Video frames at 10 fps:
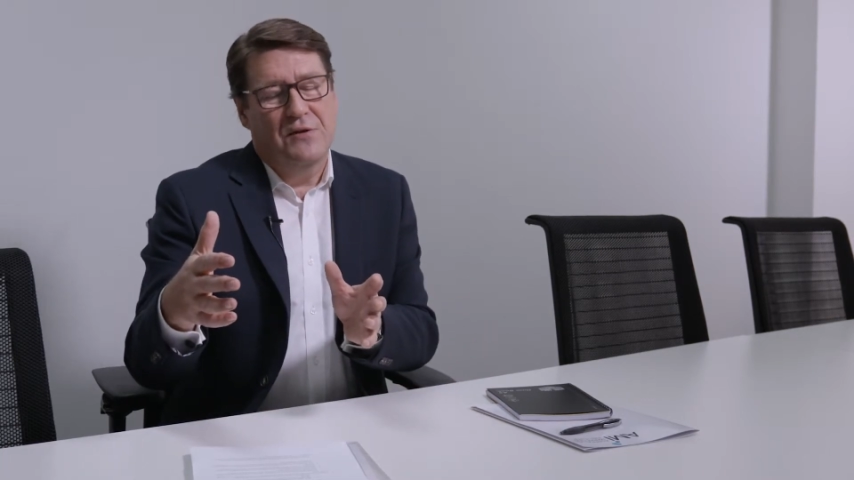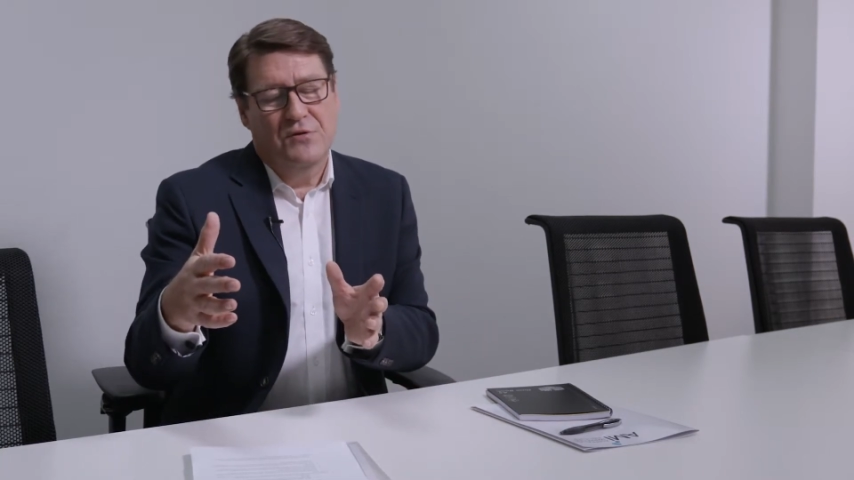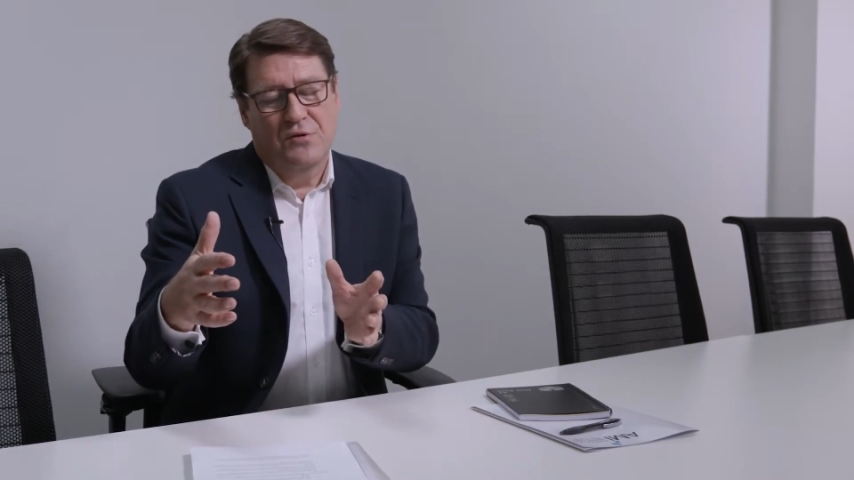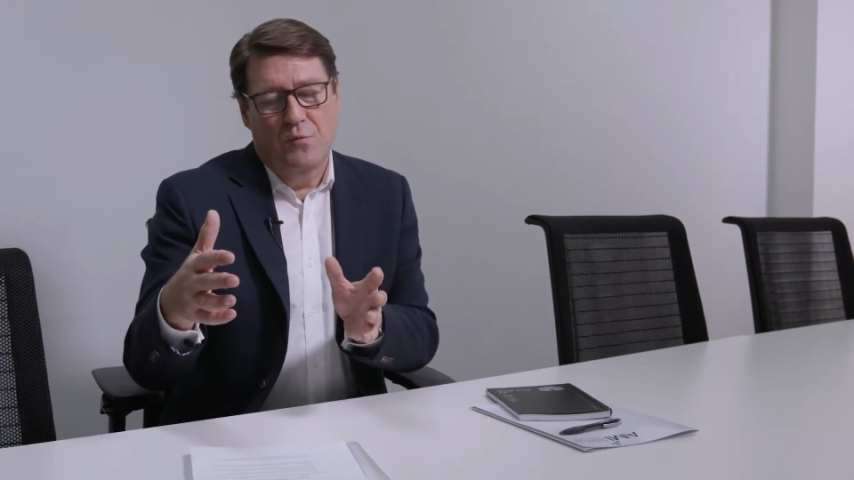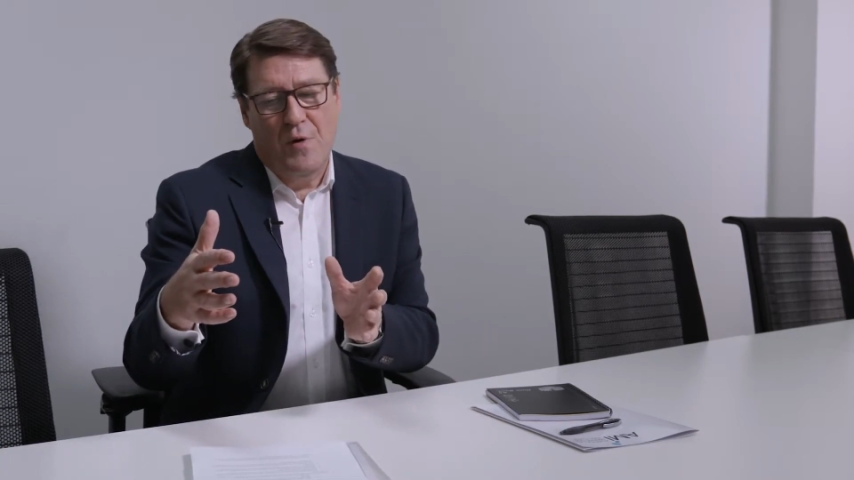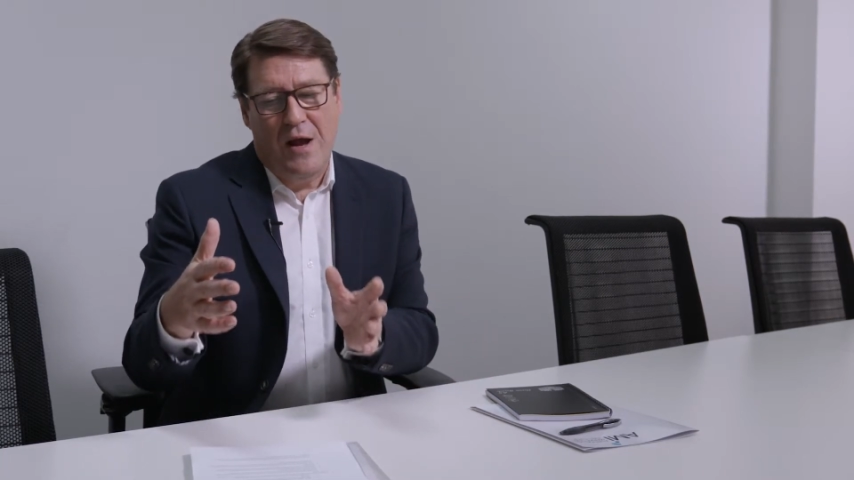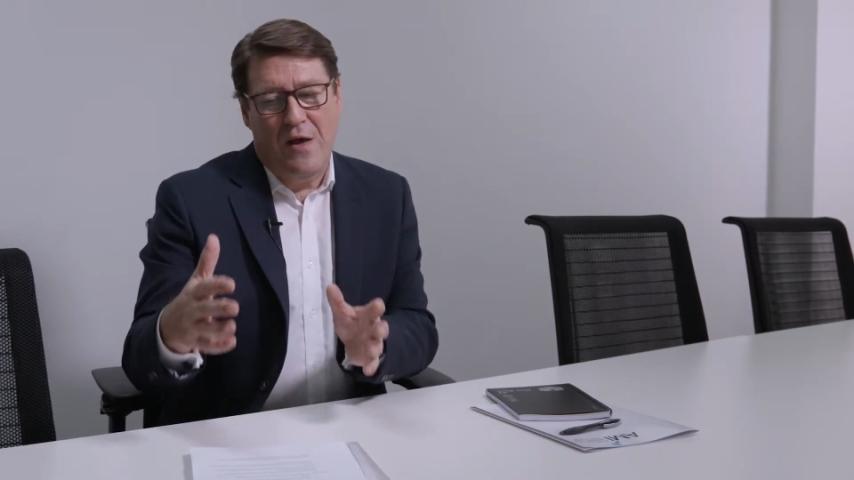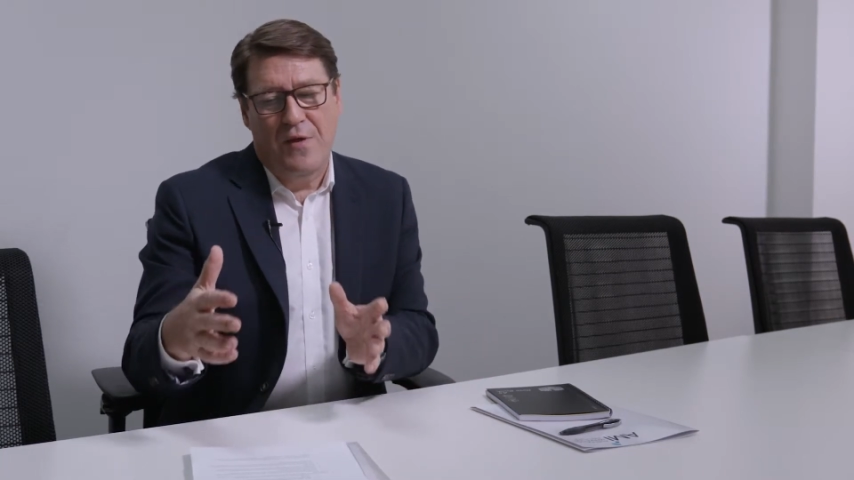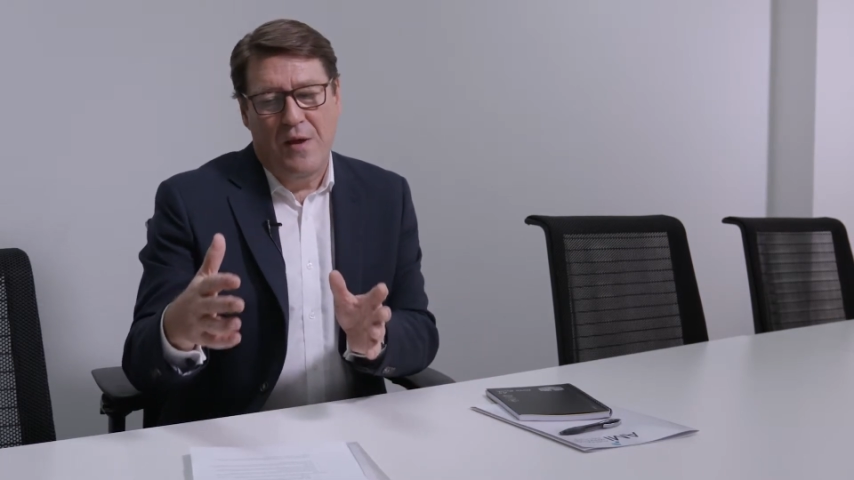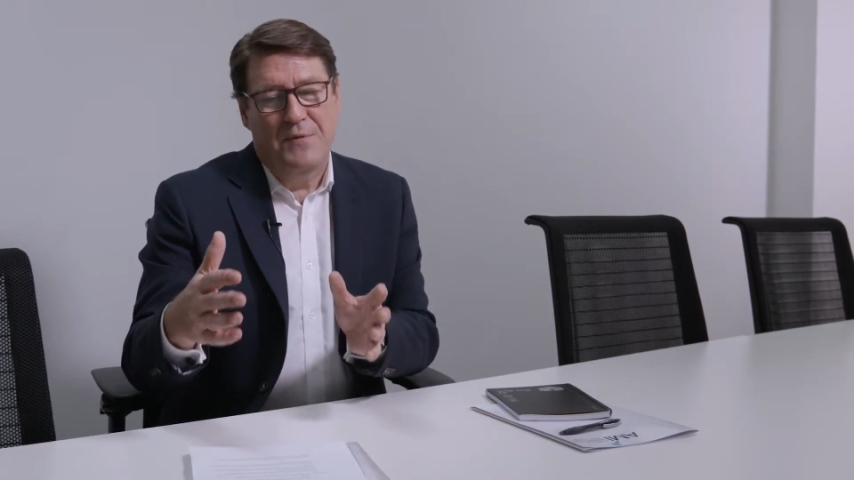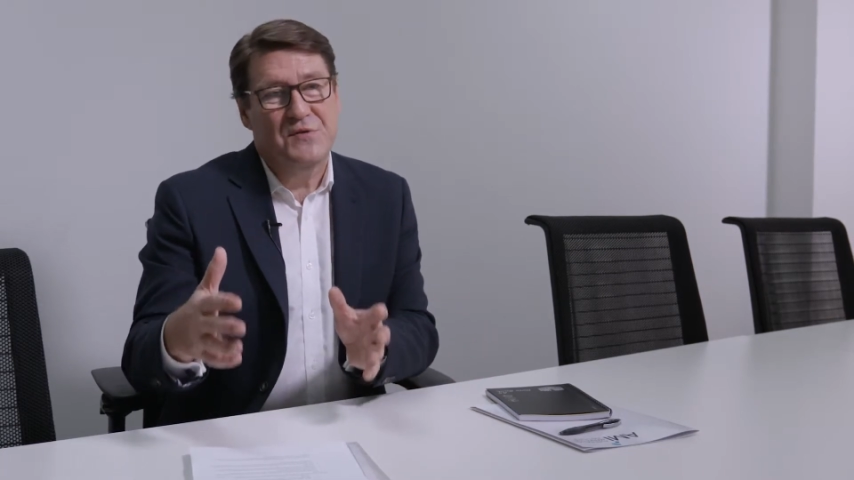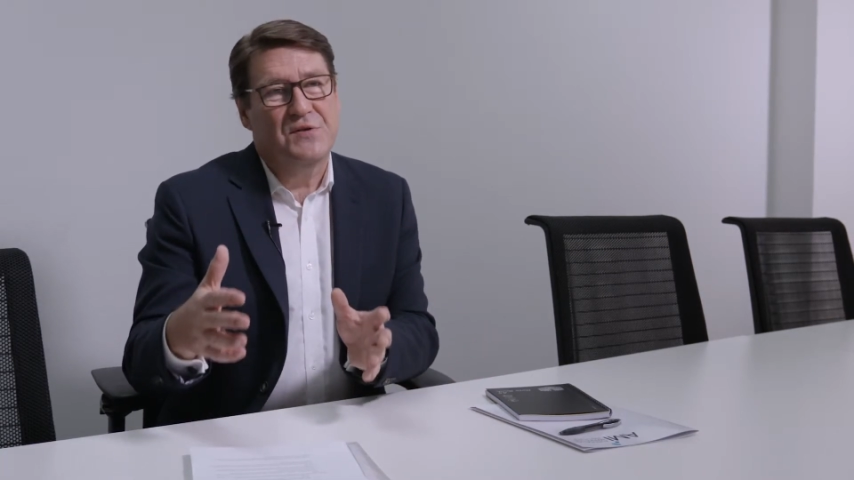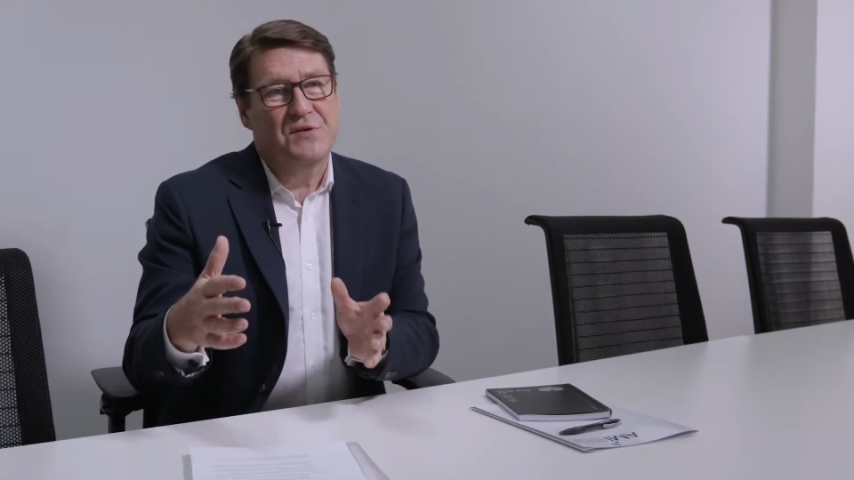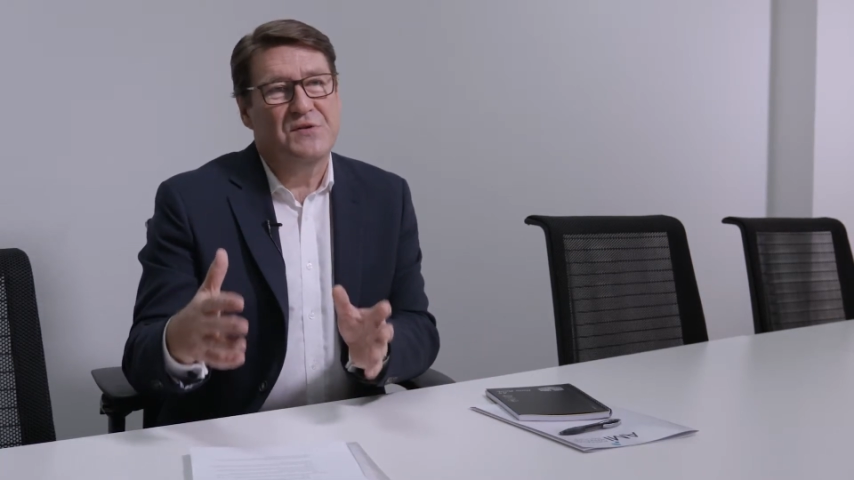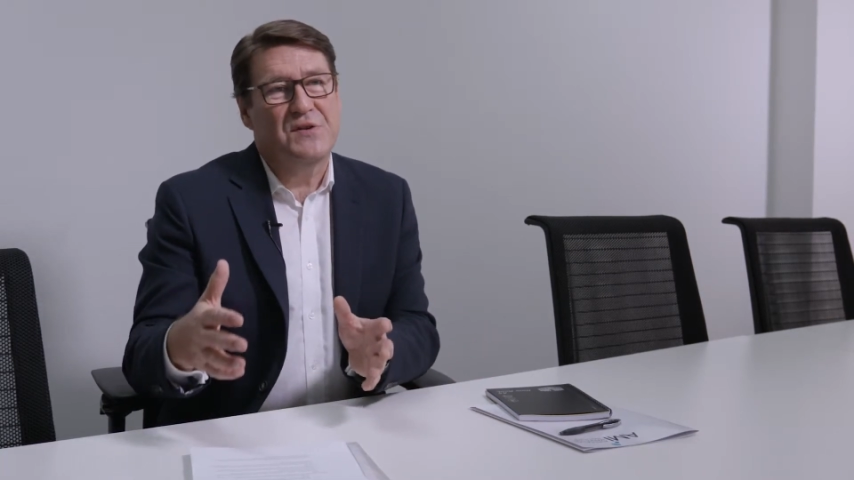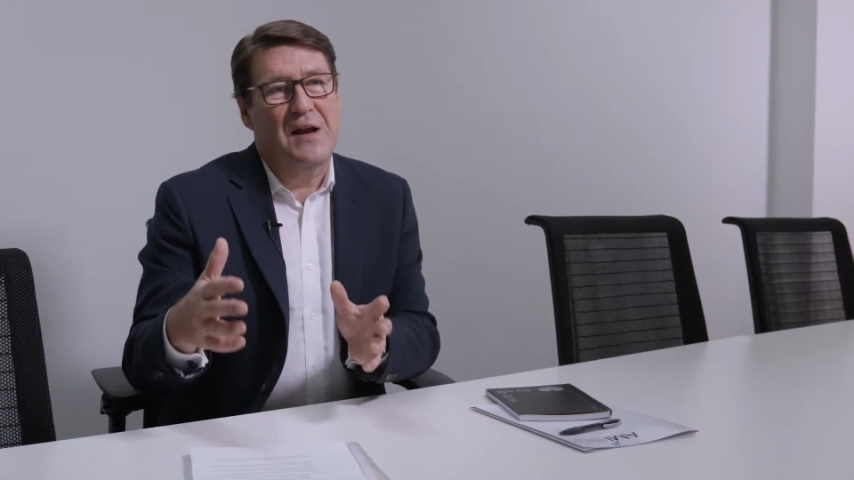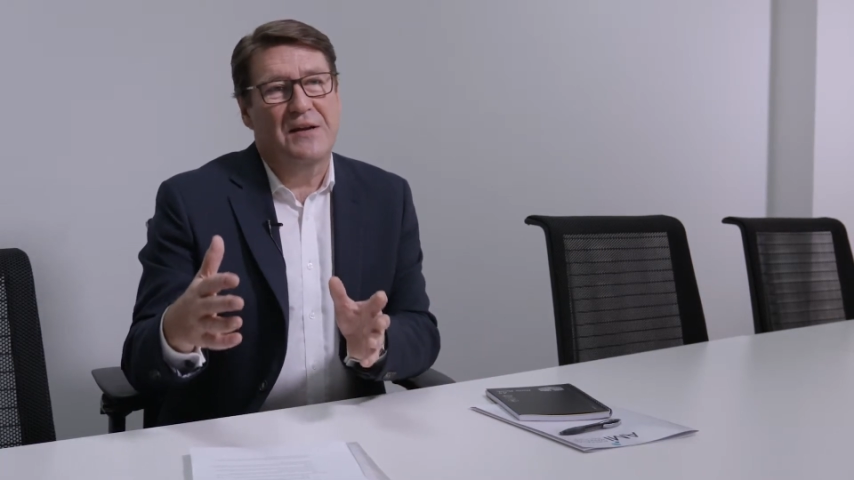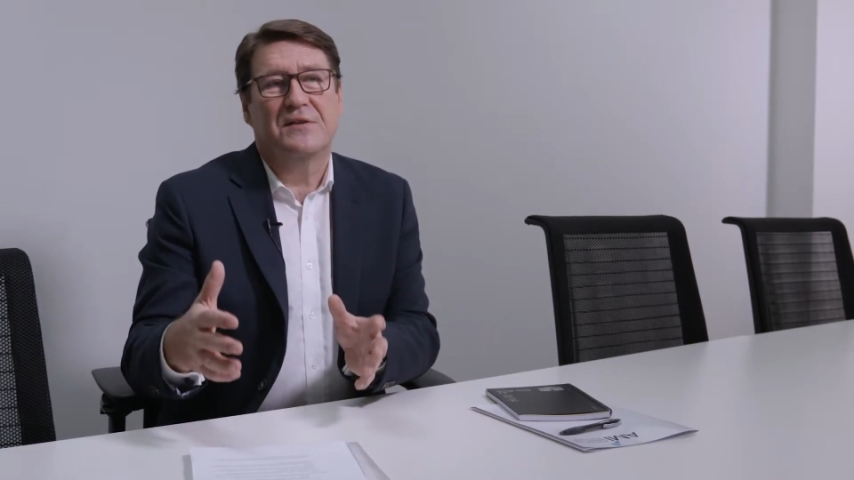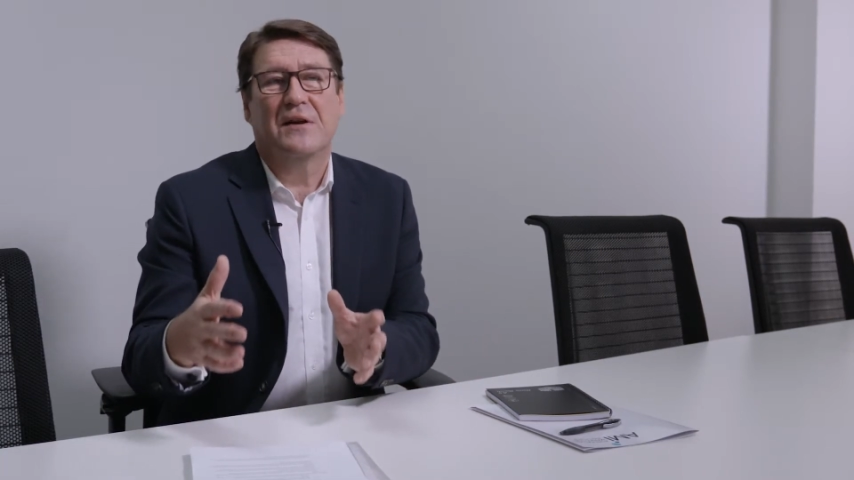to where their business is starting